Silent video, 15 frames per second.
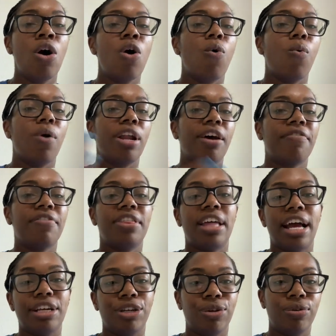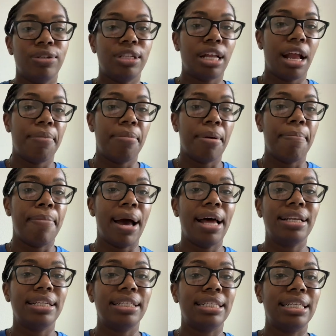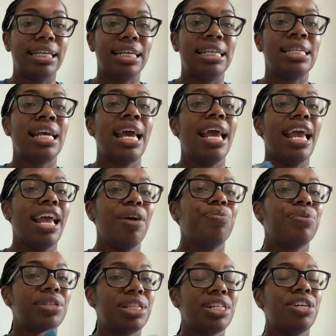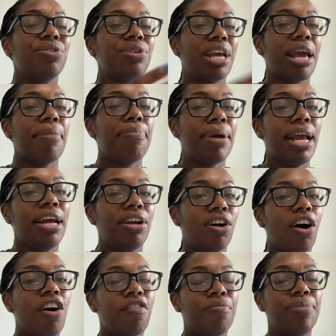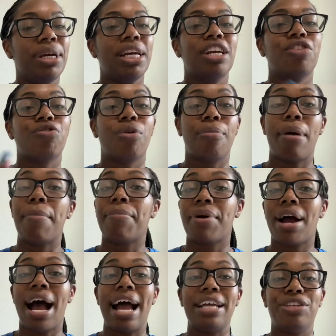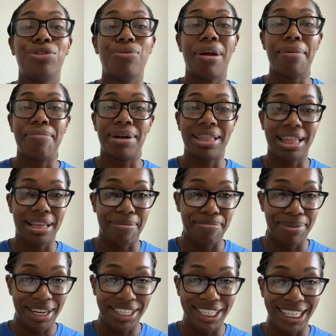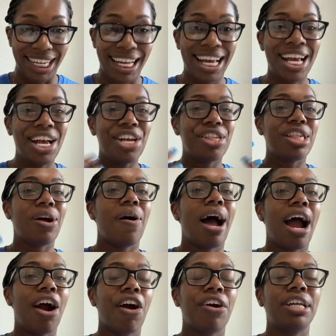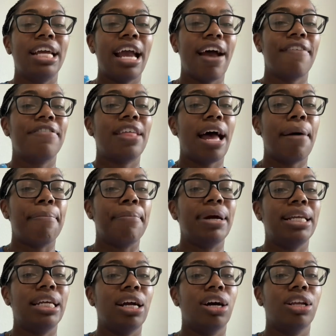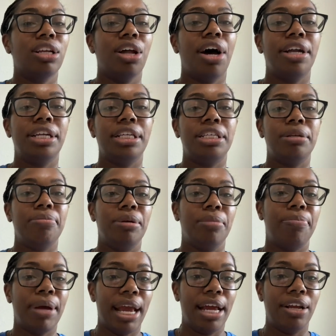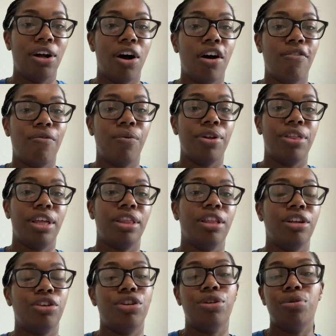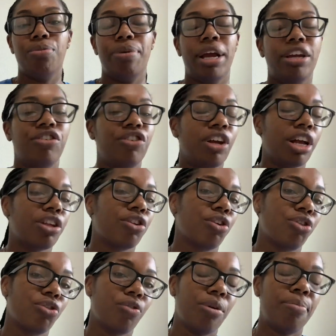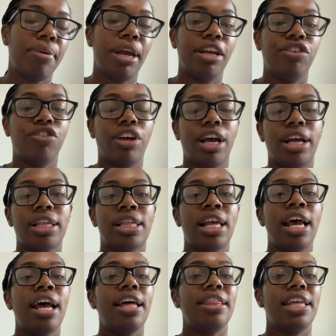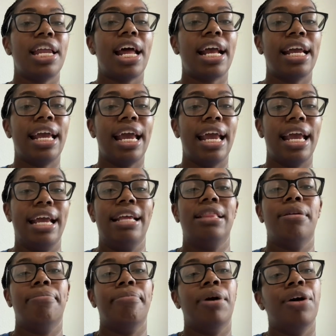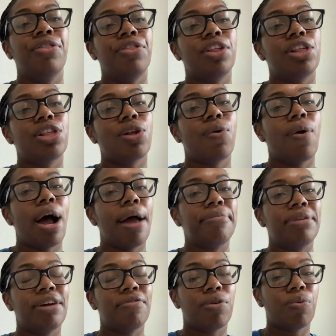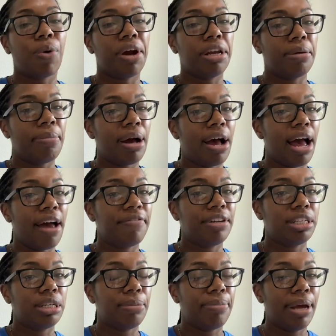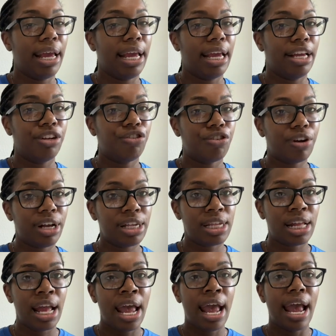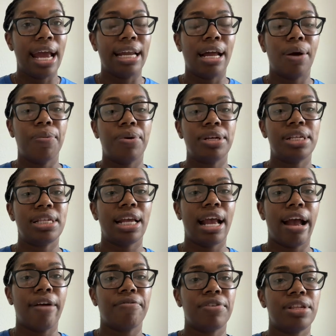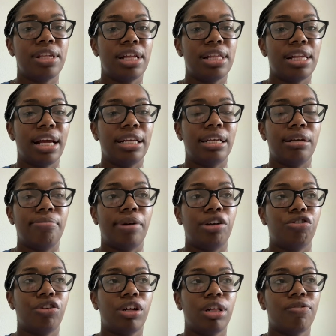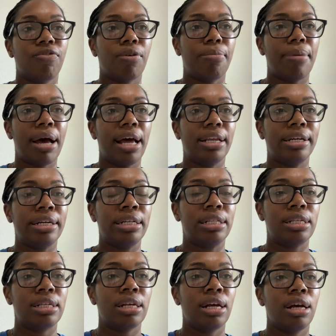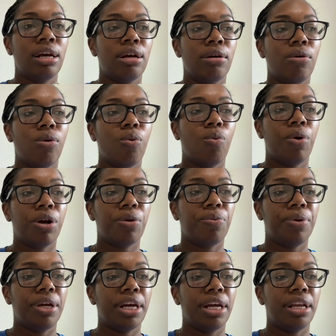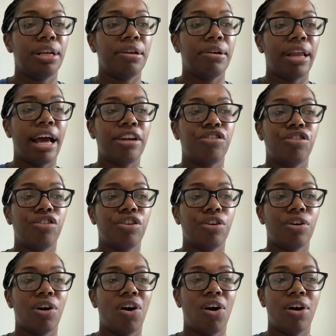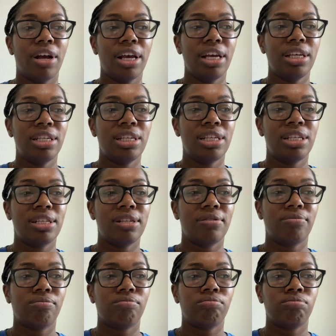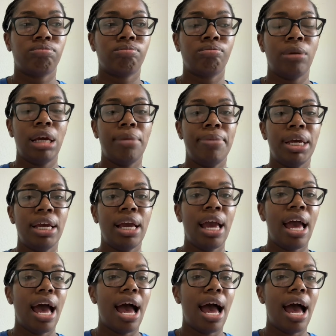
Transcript: whatever that new statement balance is, it will still get paid off because remember, I do a monthly budget. So I already have that money allotted to be paid off within the 2 paychecks or 3 paychecks that I get in the month. So I'm never worried about having to pay interest. And I want to say ever since I did my transfer balance, what are we in? Last year, August, maybe?